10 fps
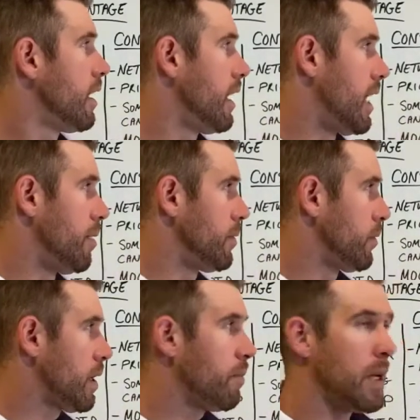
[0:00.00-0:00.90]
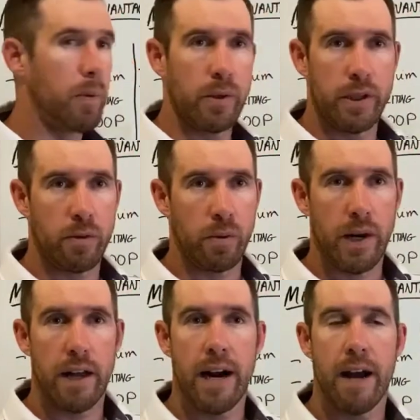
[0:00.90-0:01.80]
So some people just would
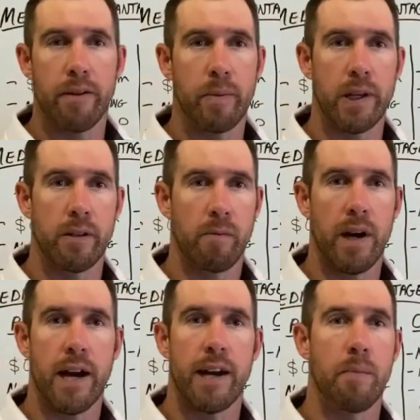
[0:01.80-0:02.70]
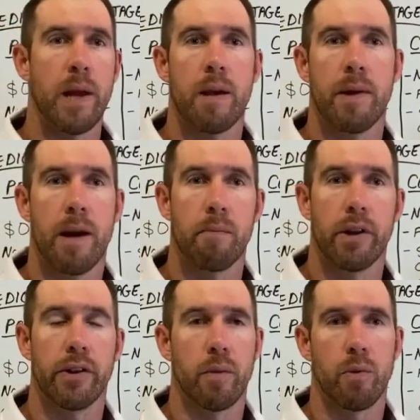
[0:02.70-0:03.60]
rather have the peace of mind, I pay that
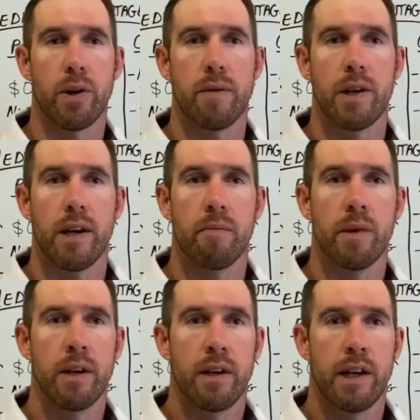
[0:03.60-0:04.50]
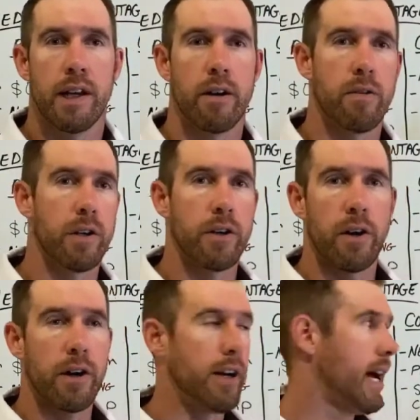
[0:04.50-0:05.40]
monthly premium, and in
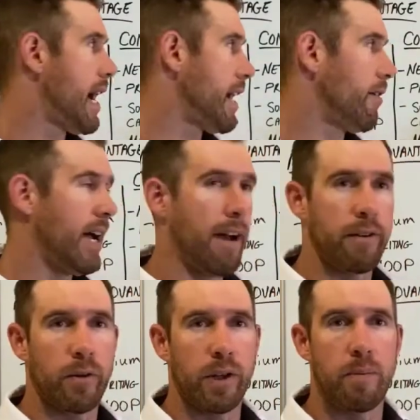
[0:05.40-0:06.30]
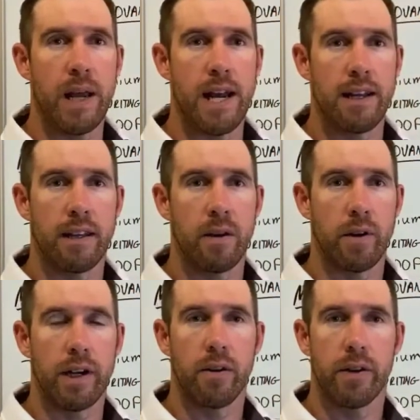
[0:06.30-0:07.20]
return, I don't have to really pay anything when
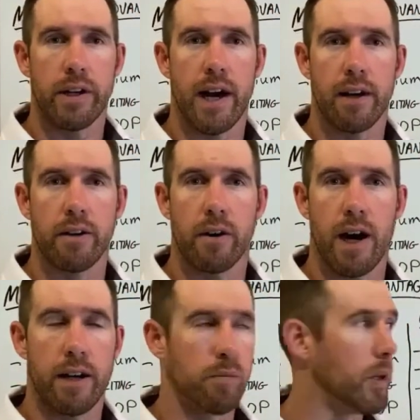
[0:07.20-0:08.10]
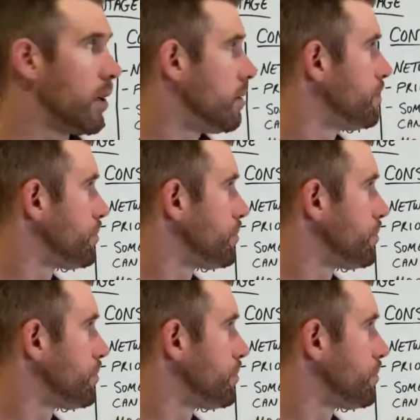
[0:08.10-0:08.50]
I go to the doctor or hospital.